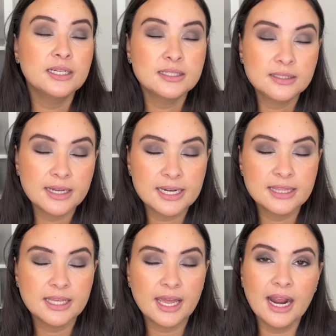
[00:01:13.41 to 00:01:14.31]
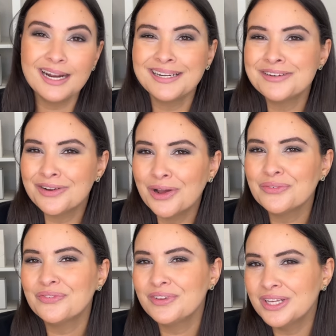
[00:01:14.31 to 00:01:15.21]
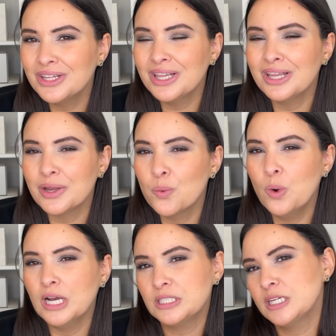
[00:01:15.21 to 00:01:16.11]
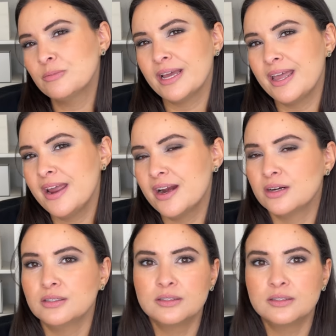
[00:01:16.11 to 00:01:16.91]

decided that I did not feel like washing my hair.